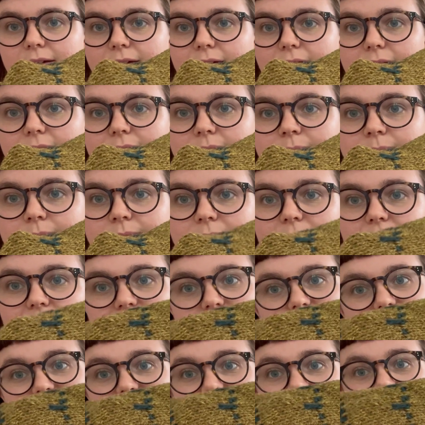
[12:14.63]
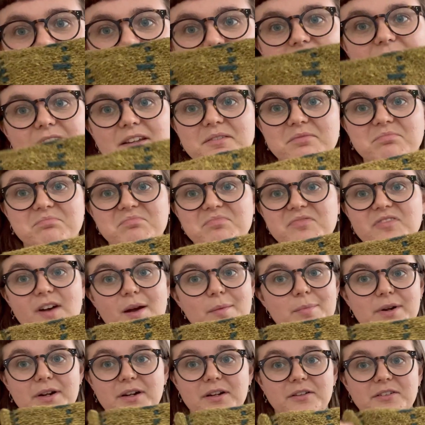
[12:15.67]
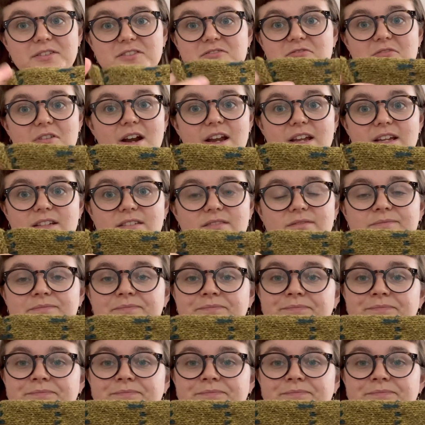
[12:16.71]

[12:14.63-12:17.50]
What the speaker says: and I think the fabric looks great.